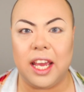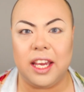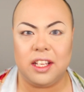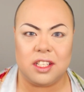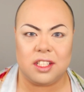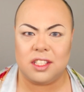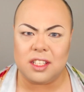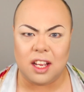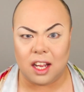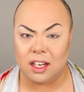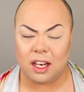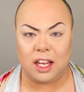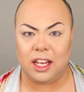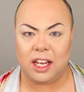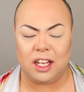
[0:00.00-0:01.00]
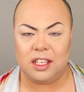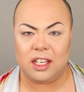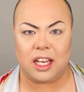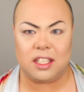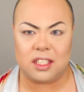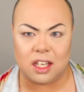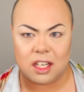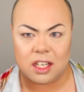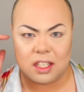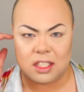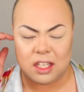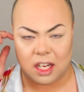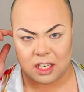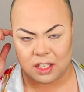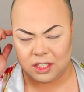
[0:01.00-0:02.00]
you just start light and you get darker and
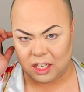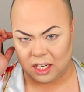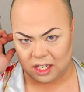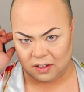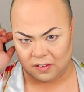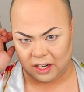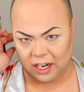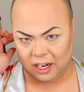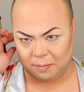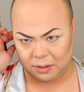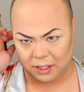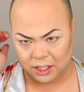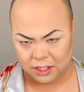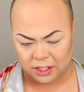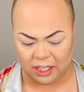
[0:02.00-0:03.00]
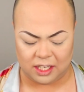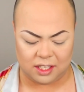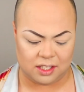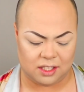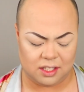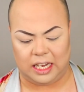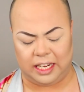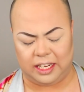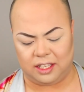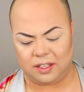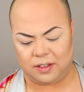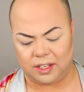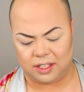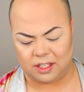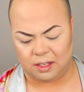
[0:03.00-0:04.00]
darker and darker, right? I'm pretty sure that's how you
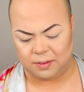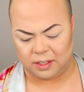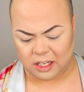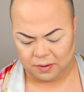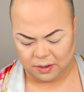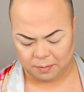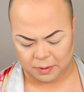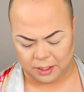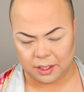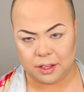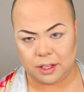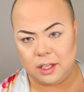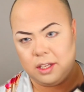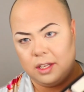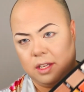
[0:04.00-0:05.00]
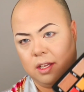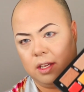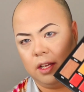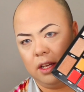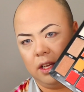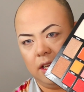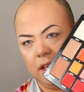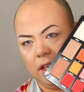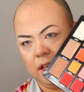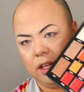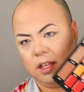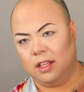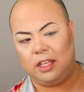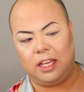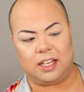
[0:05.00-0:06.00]
do it. So I'm going to go in with
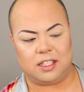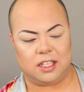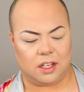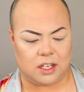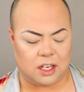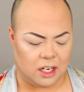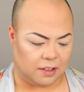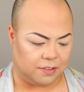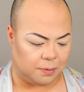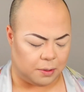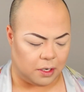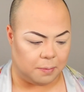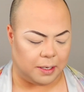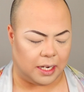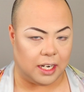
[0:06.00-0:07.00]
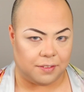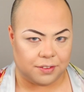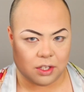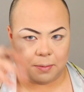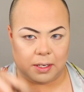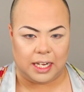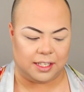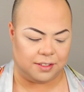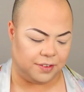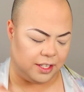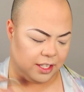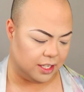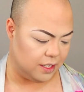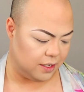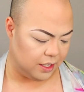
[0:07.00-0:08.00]
the XL Carnival Pro palette. If you saw my last
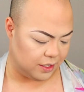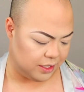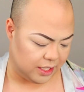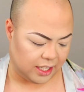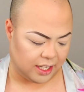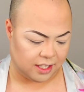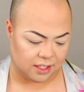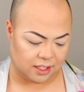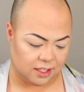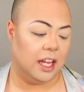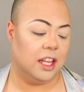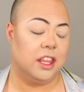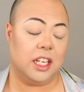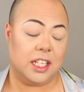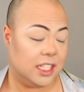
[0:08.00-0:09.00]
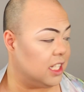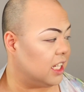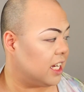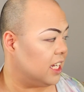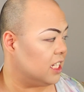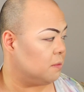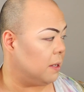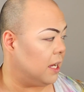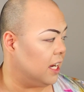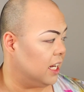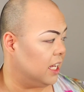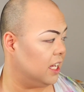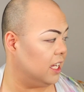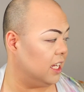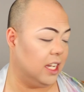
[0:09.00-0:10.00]
video, you'll see it's the sickest
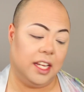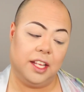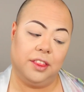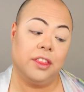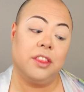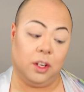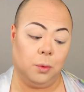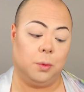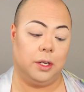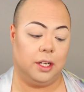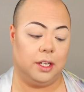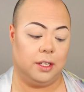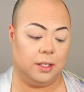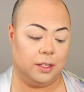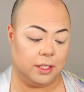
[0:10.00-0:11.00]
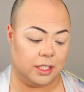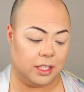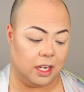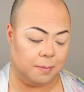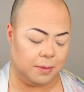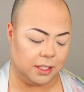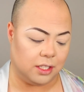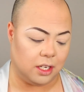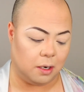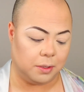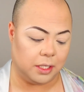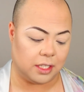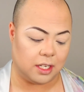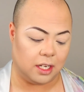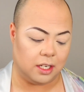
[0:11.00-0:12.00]
palette in the world. So I'm going to start with
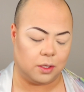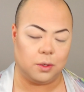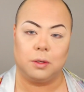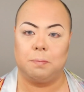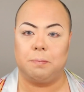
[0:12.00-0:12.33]
this colour called